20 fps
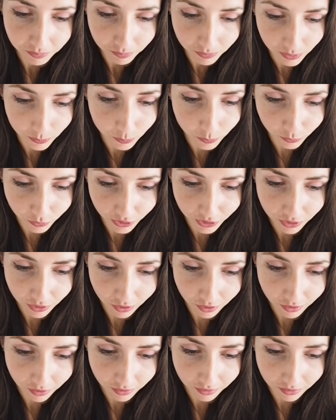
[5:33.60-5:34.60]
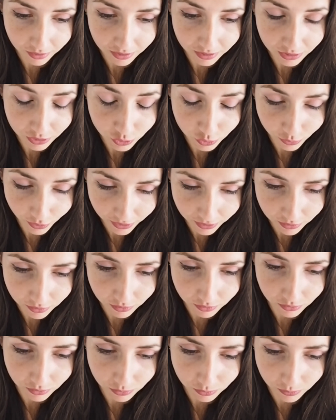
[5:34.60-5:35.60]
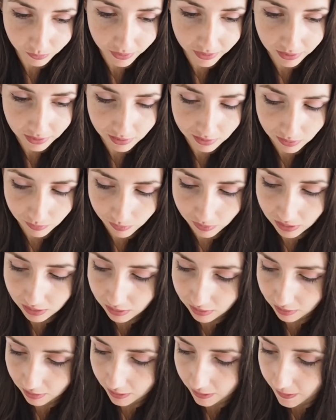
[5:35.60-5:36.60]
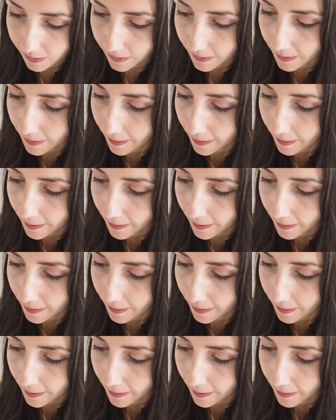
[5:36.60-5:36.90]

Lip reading: people that are attracted to my disability.